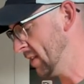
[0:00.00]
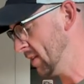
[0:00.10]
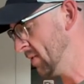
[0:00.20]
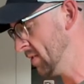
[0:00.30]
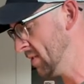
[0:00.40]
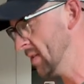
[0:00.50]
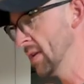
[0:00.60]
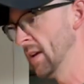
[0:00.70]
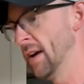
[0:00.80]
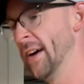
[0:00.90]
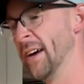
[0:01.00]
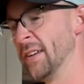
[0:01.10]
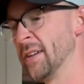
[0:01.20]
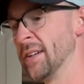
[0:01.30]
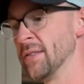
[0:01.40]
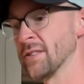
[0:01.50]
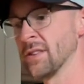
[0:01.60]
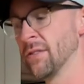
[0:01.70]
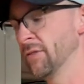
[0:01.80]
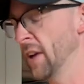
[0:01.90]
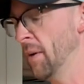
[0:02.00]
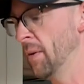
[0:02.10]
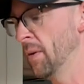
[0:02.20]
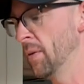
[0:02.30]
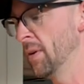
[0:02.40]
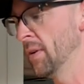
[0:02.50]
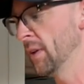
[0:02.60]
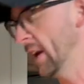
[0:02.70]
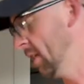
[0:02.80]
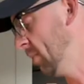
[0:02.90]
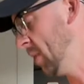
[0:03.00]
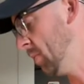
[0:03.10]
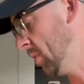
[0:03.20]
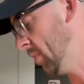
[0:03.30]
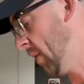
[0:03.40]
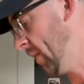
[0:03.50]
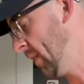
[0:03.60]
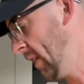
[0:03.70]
use, you can use sunflower oil. I know people will probably